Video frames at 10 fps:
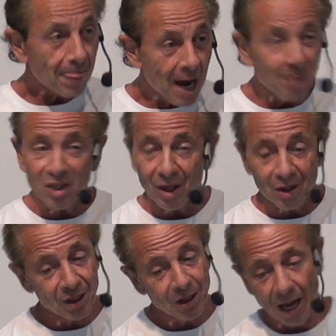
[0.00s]
I'm
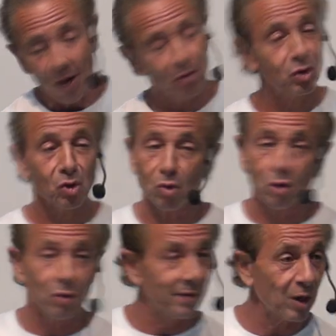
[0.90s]
telling you, I was so
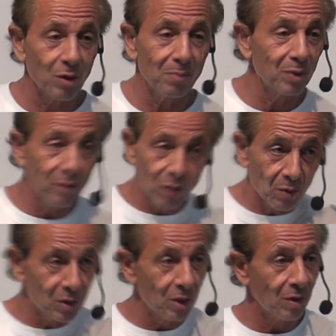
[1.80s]
grieved. I couldn't believe what I
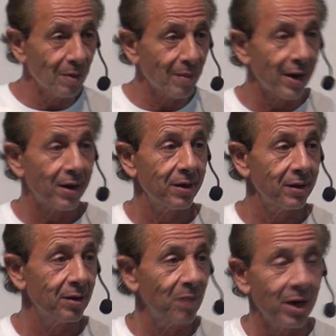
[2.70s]
was hearing in my
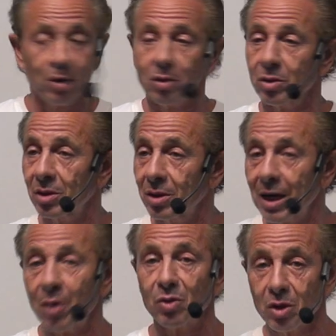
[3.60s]
in my ears,
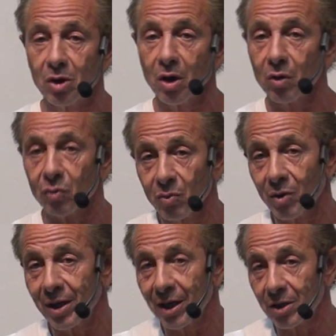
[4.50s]
and I was in another room
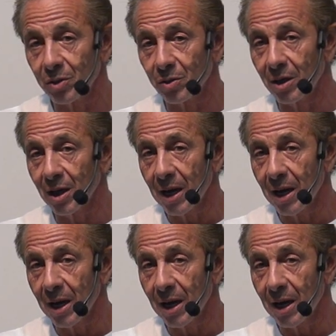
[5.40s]
right next to it.